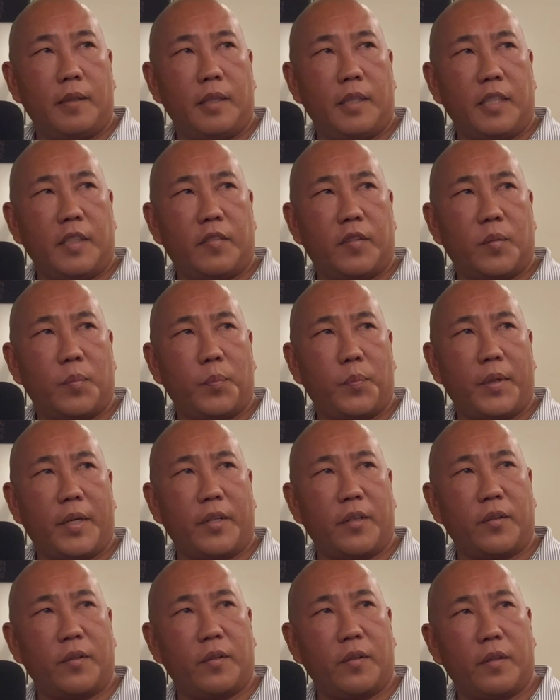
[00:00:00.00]
Leave it
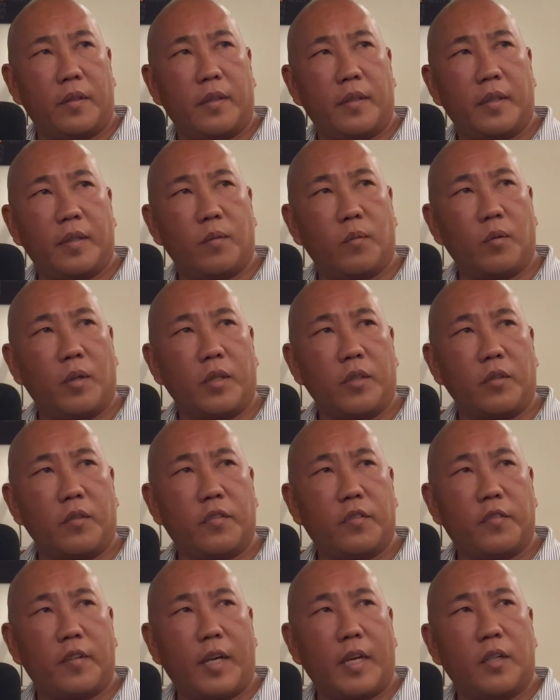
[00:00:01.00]
better than when you
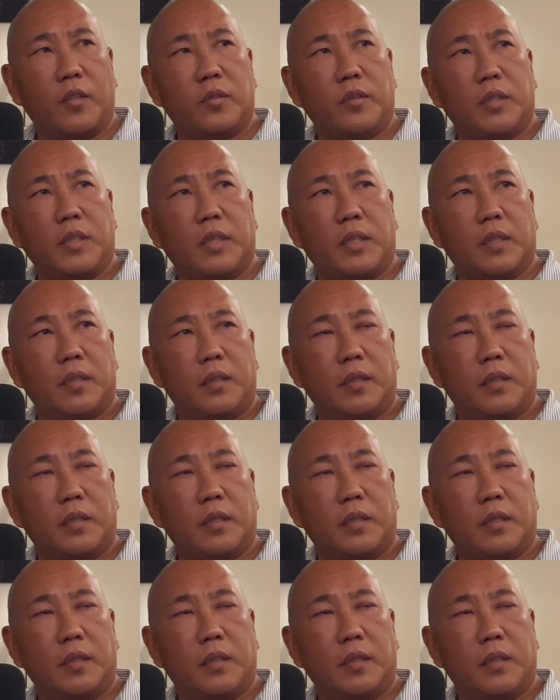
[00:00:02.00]
found it.